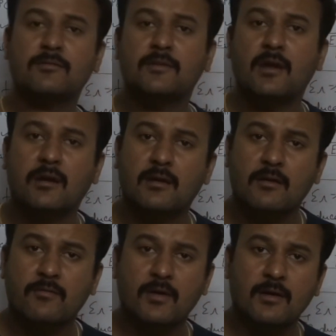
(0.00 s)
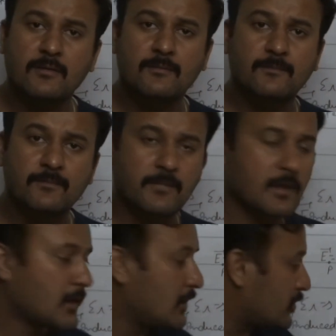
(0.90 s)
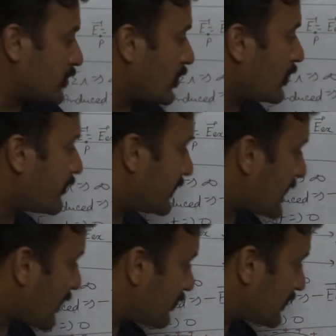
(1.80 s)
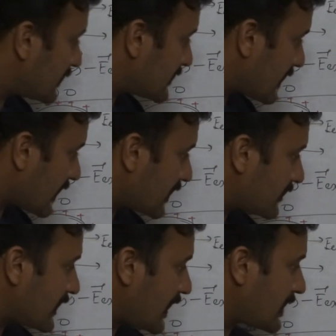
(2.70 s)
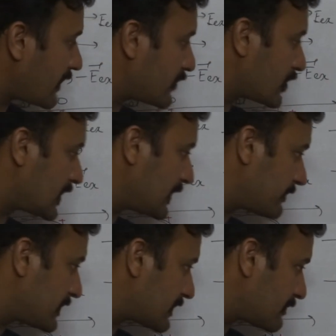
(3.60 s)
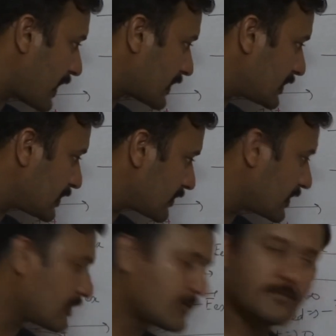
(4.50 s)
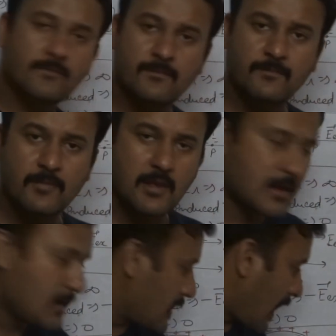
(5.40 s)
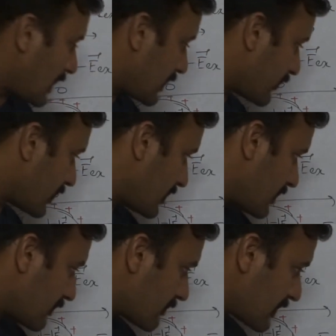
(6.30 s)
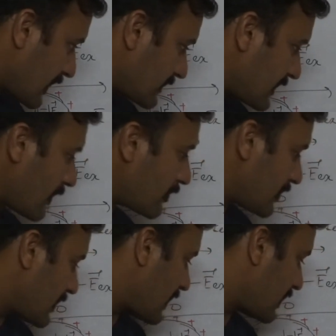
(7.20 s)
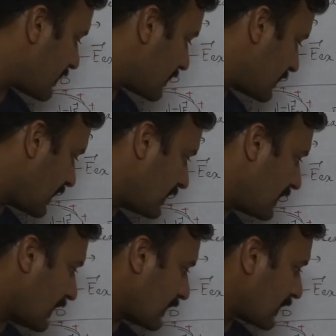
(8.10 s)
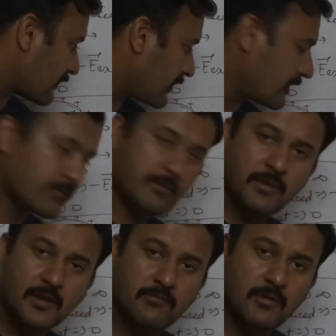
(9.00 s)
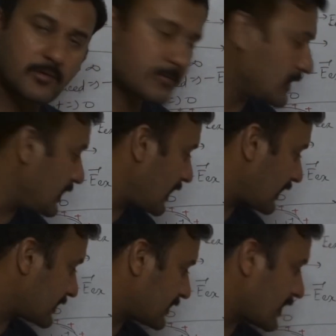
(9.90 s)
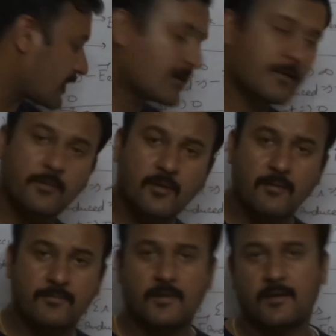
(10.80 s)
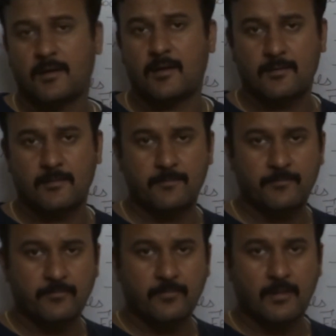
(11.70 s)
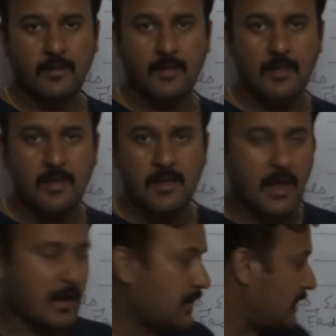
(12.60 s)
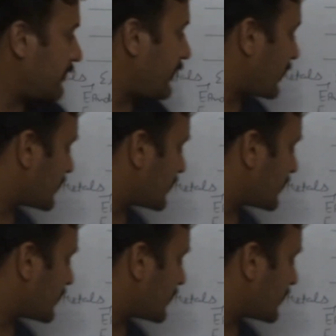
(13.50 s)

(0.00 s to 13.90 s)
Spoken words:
electric field. So without this negative sign, I have to keep this magnitude here, and it would cancel out, and net electric field will be equal to E external upon epsilon r. And for